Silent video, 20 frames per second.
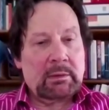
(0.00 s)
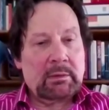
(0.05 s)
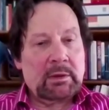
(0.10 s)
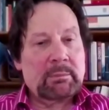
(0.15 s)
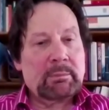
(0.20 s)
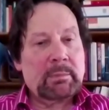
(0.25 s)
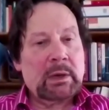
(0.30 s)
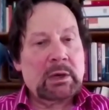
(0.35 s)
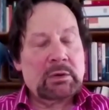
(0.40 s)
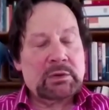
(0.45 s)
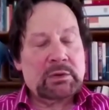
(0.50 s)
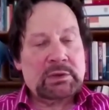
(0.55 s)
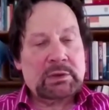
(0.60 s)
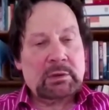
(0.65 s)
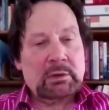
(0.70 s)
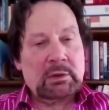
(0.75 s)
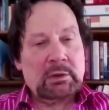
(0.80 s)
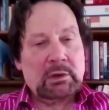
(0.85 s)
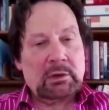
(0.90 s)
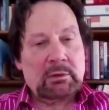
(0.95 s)
the amount
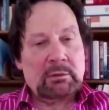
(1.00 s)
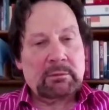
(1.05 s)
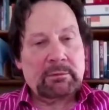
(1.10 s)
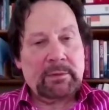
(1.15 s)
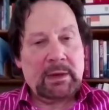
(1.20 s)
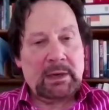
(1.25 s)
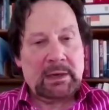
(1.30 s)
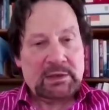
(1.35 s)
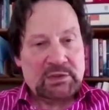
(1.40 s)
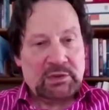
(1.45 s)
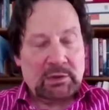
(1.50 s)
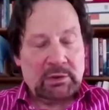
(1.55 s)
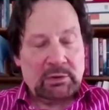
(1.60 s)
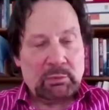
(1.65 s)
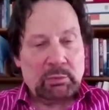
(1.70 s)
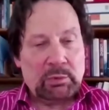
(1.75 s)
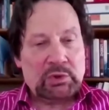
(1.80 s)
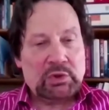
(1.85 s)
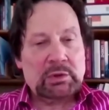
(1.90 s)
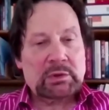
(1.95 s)
of hazard
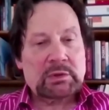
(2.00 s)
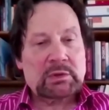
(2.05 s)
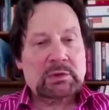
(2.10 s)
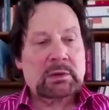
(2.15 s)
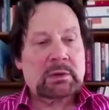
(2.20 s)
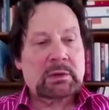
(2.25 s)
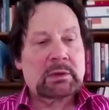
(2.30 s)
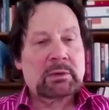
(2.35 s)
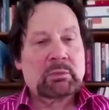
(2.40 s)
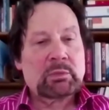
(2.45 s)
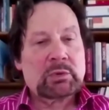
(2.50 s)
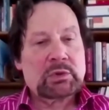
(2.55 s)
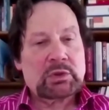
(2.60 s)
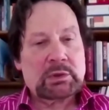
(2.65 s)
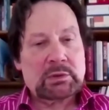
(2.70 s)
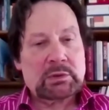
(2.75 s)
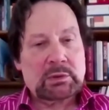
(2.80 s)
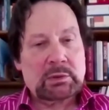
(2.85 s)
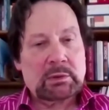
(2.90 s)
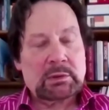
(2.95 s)
which it's uh, which
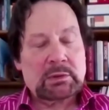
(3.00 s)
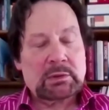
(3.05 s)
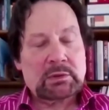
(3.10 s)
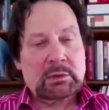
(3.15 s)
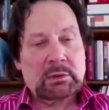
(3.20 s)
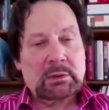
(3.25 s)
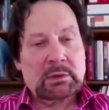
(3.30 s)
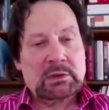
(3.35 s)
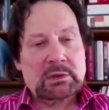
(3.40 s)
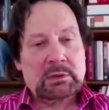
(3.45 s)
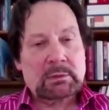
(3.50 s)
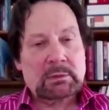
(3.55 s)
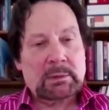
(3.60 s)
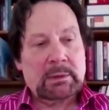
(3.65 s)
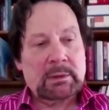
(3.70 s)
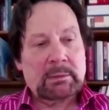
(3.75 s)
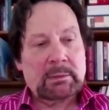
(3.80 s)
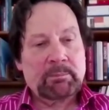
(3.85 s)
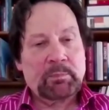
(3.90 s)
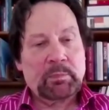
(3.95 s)
it's it's it's
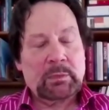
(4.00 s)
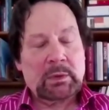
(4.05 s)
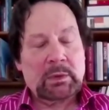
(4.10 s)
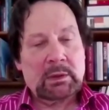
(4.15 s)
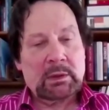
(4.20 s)
um,